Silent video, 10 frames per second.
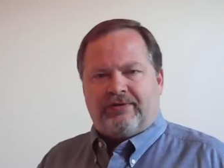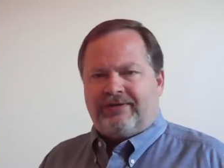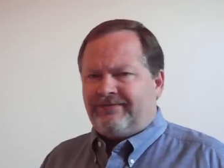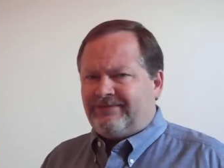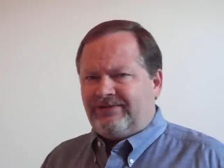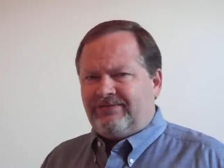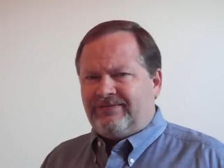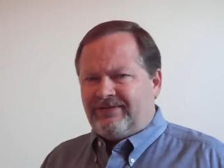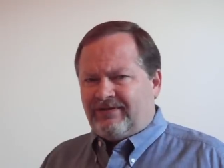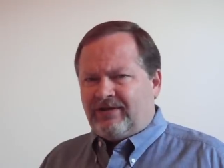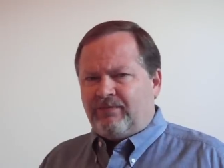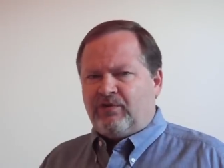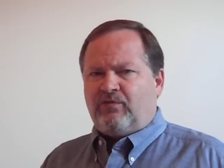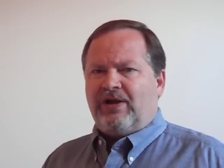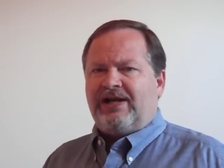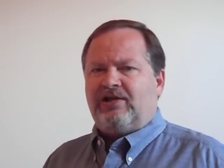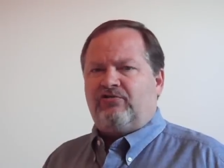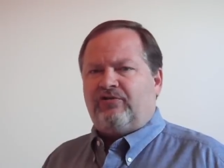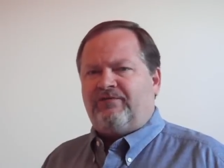Well, there are a number of ways.